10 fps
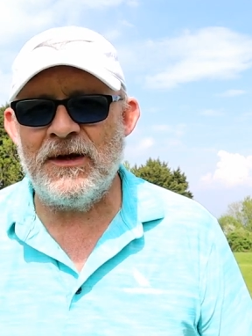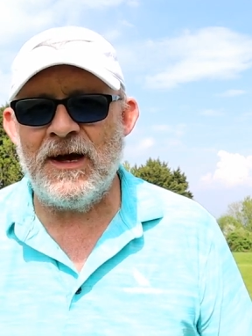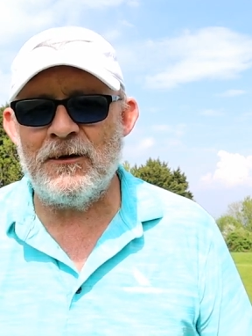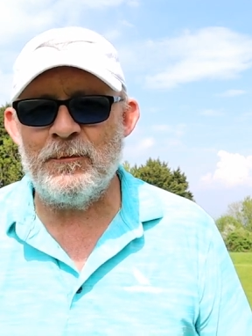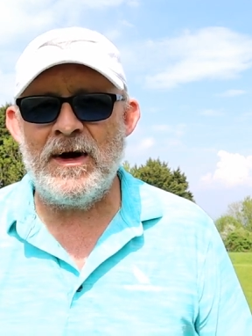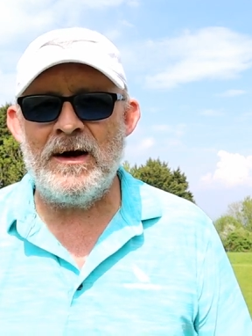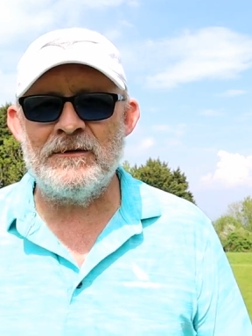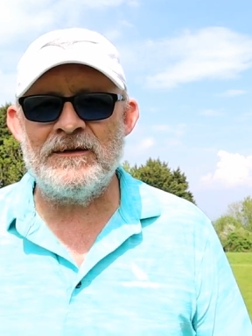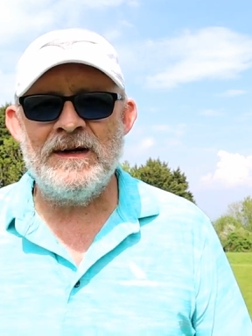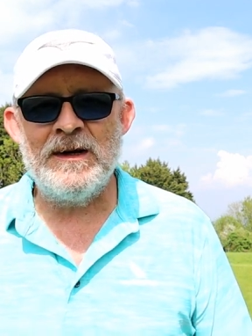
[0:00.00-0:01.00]
the out of
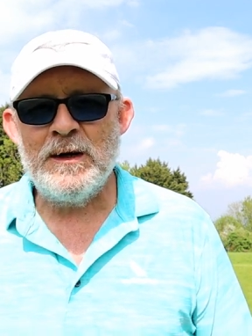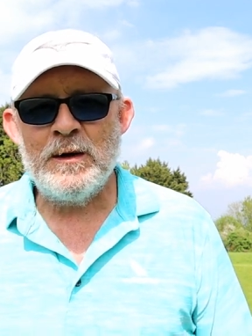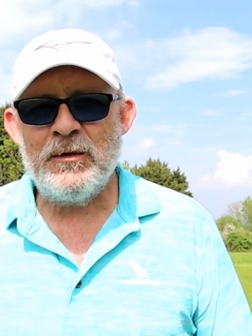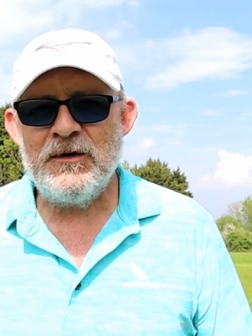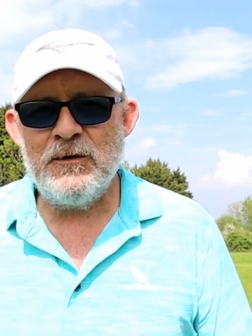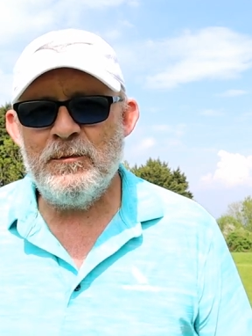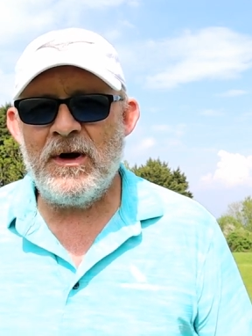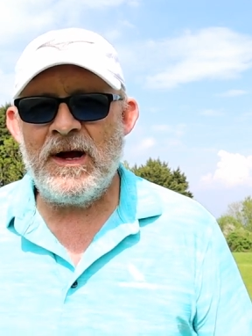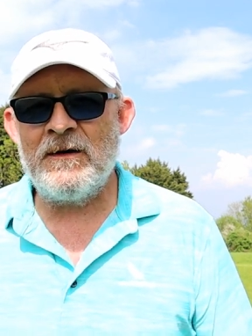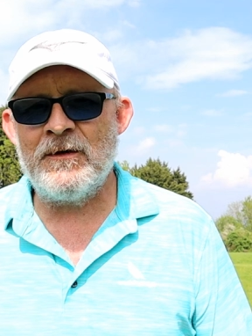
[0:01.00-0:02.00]
bounds but you
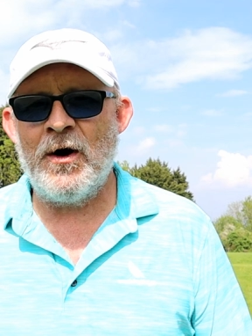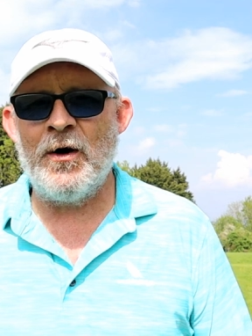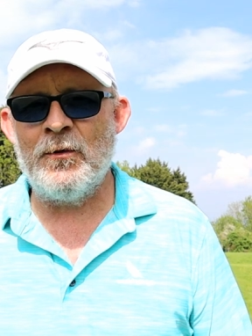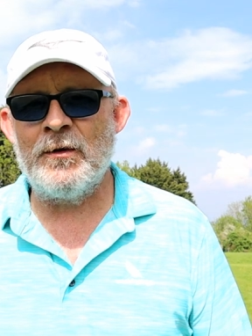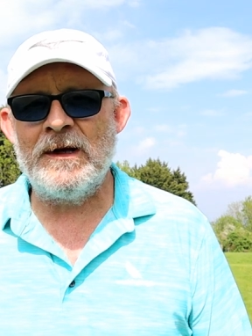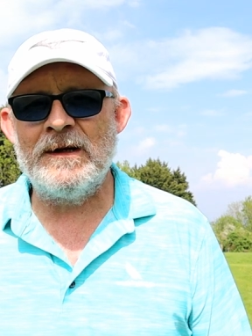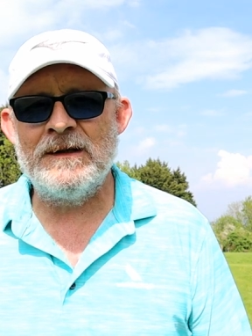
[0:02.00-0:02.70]
might have a hole,